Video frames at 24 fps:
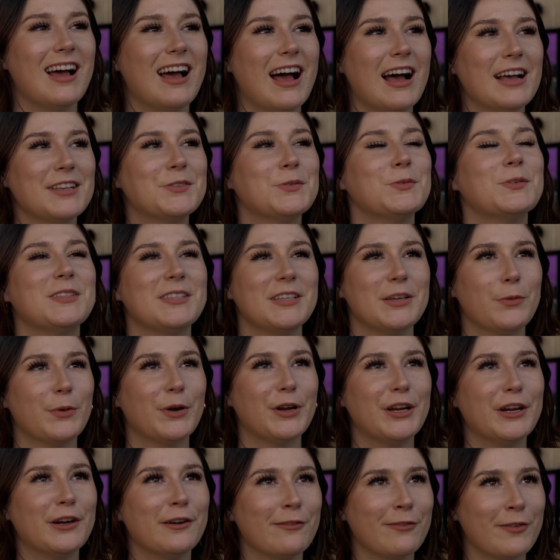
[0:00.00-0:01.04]
As you see, we're
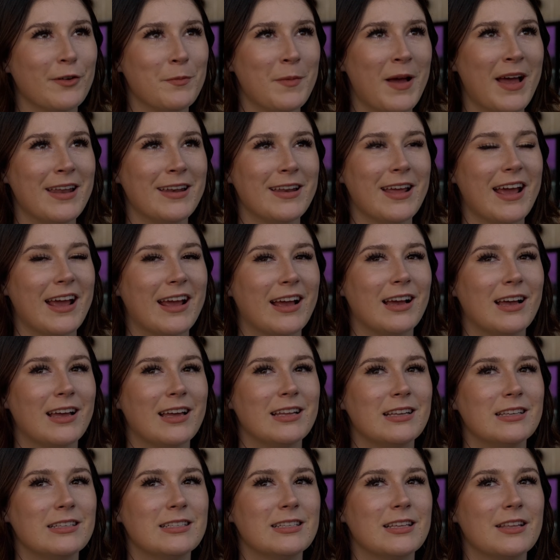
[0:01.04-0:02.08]
here at Ferment,
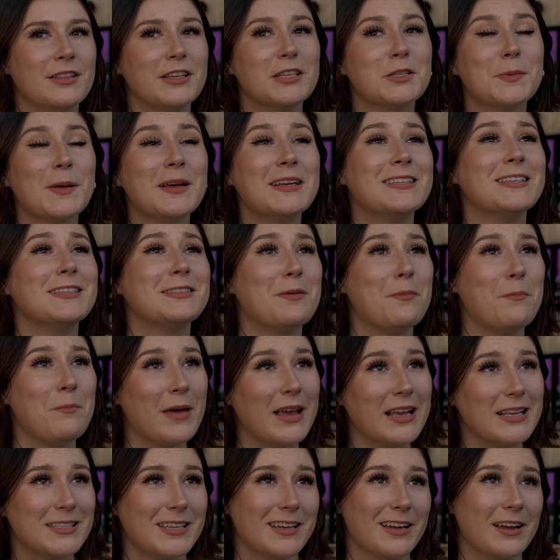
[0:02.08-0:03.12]
and this place is
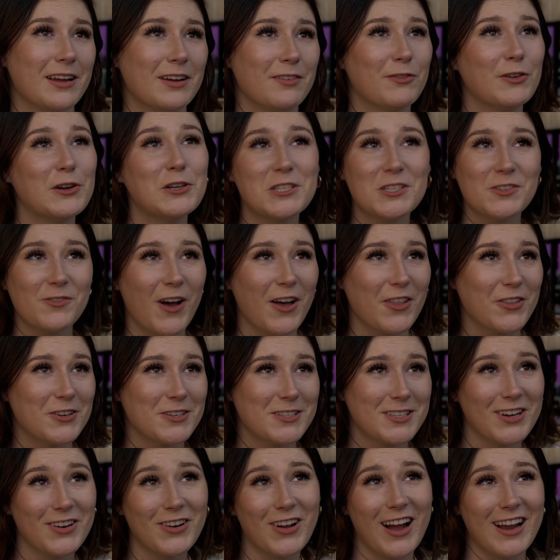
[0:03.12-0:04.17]
amazing. First of all, they're
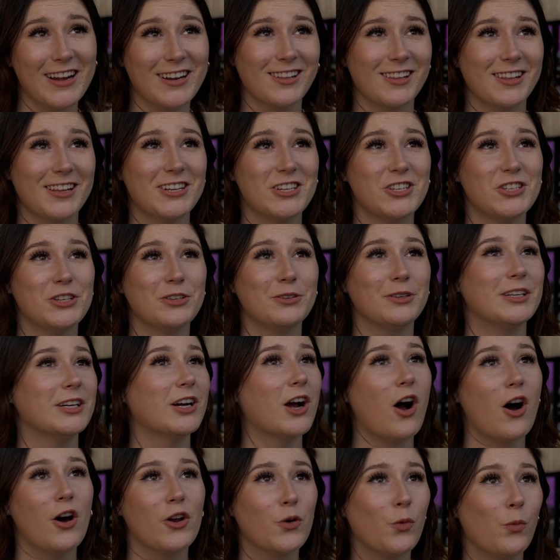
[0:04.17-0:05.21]
so kind to let us shoot here
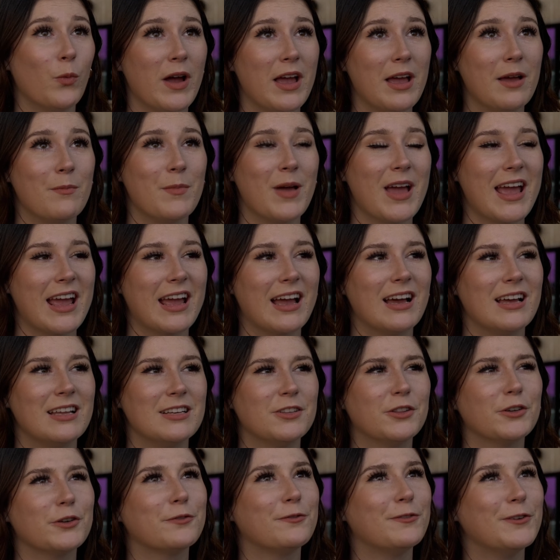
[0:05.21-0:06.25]
on a whim, and
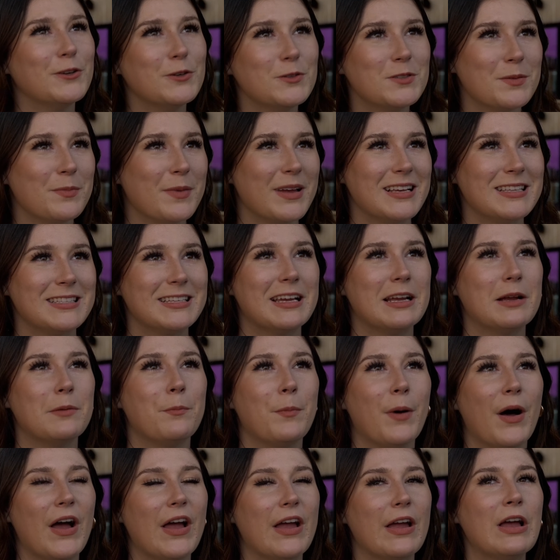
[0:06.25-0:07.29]
their food's amazing.
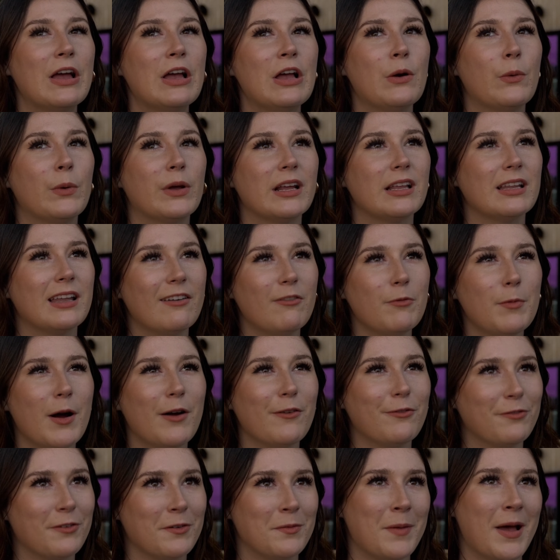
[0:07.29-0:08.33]
But what I love
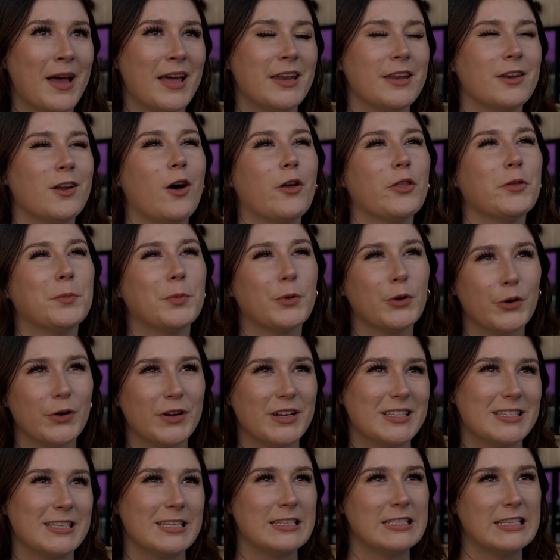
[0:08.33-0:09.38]
about Ferment and all the
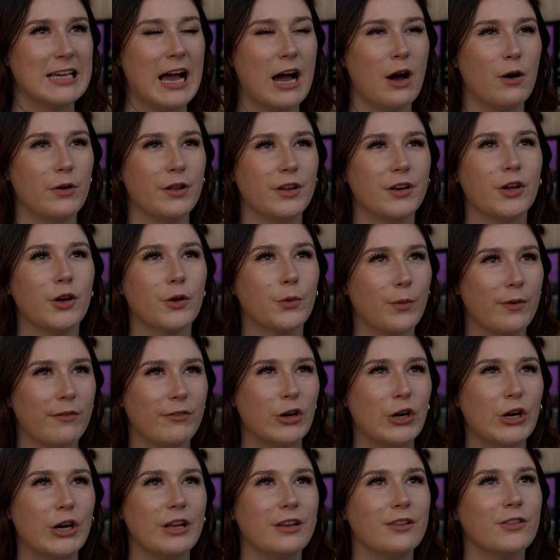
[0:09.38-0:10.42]
breweries in town in Hood River
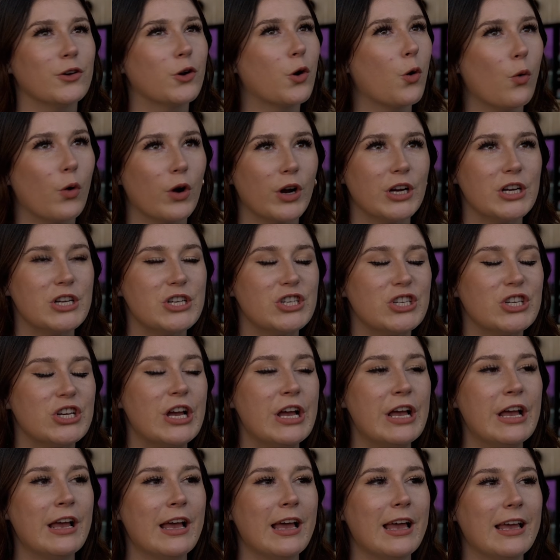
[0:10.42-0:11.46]
and the Gorge
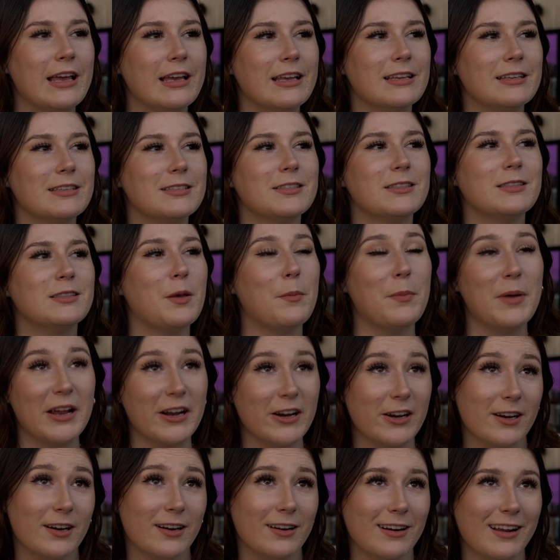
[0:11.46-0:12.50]
is the
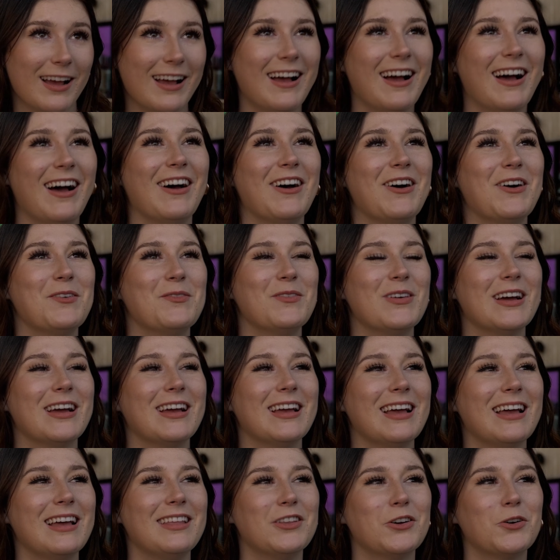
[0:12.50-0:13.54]
beer.
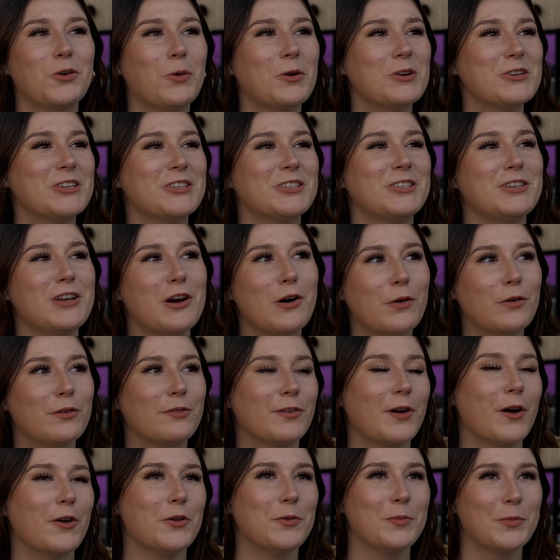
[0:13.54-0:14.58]
The Gorge is known
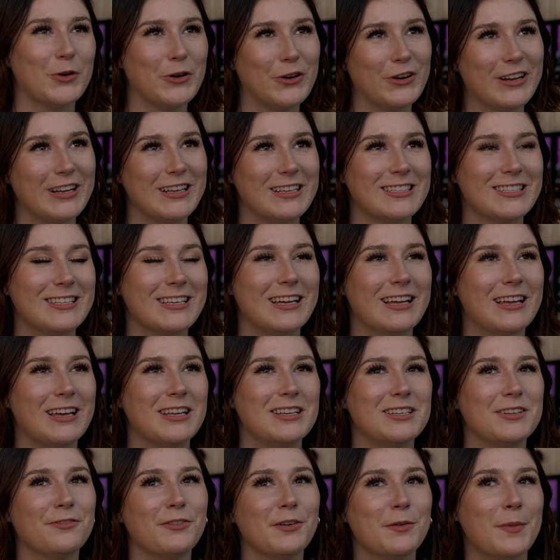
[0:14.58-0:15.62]
for all the breweries,
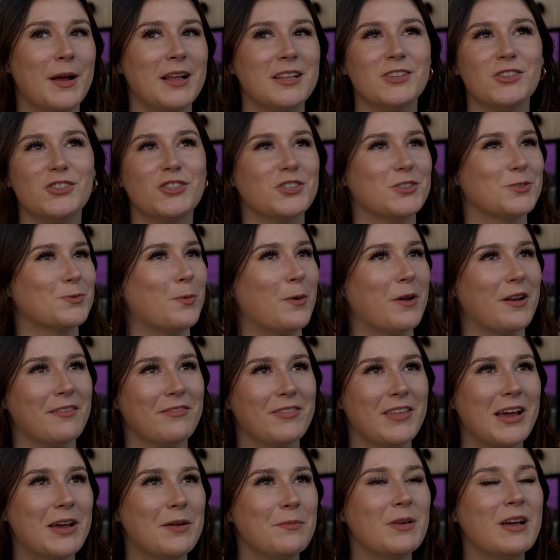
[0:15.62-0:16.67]
and Ferment's just one of
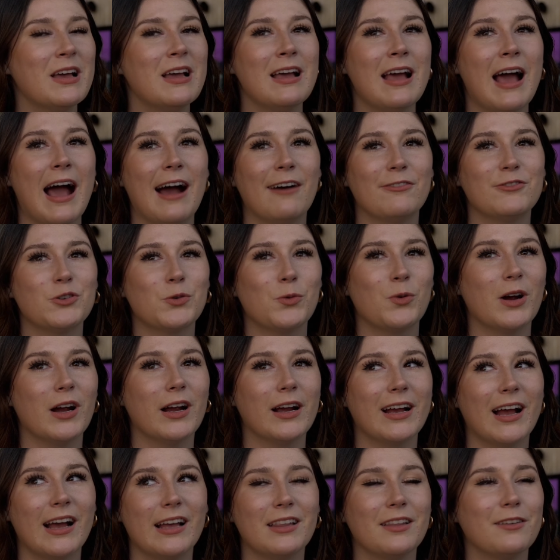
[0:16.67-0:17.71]
them. After
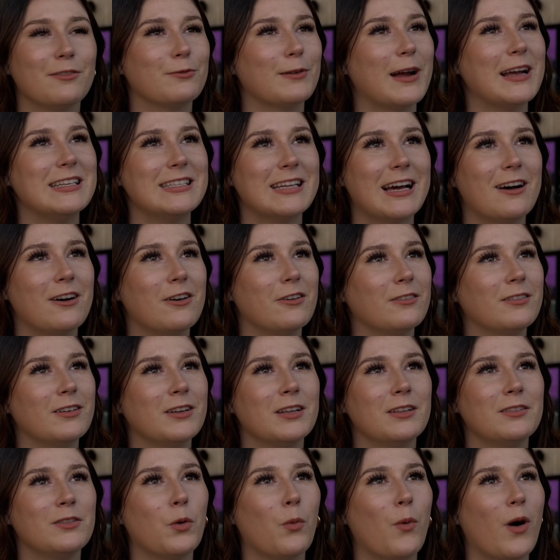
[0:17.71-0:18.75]
work, I live right down
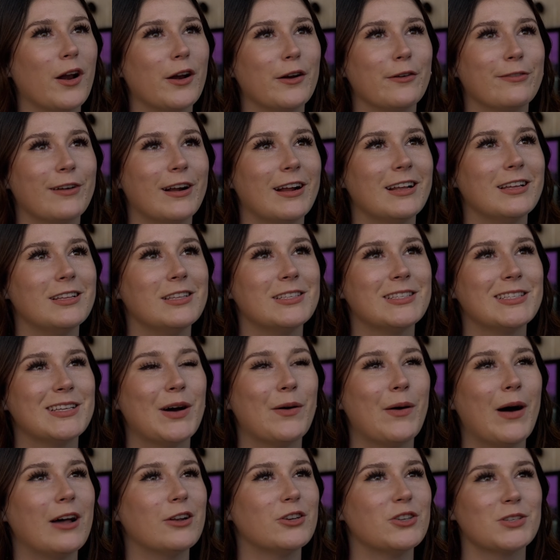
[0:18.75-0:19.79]
the waterfront, and so
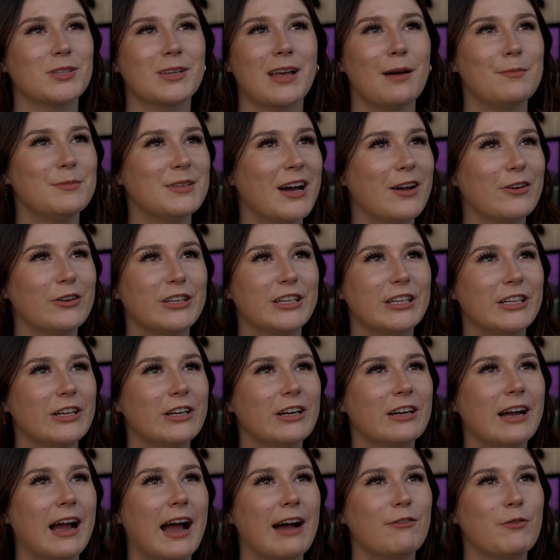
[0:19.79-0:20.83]
I'll just come down
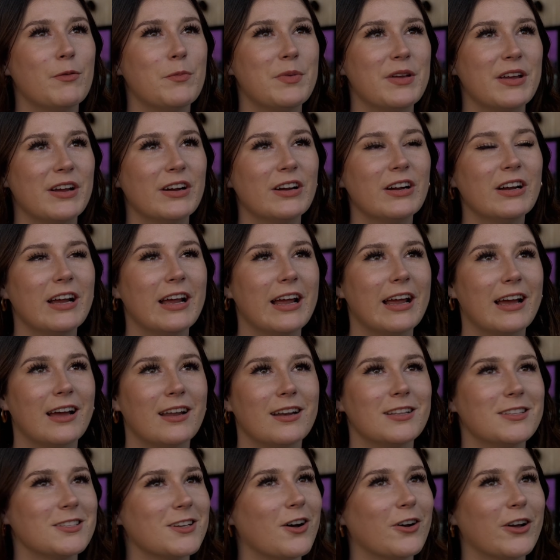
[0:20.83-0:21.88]
here, have a beer,
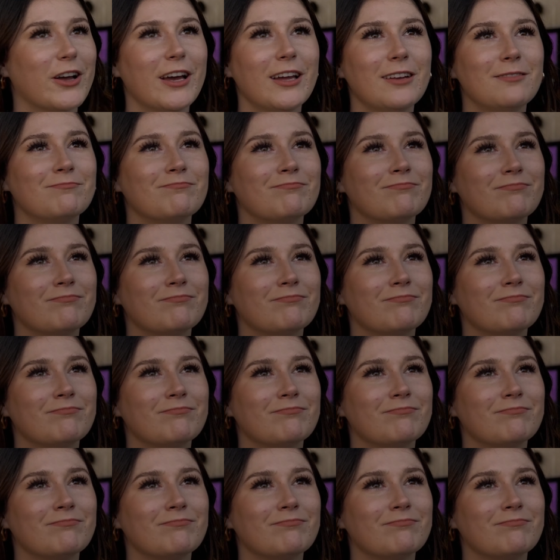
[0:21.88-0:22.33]
and it's all good.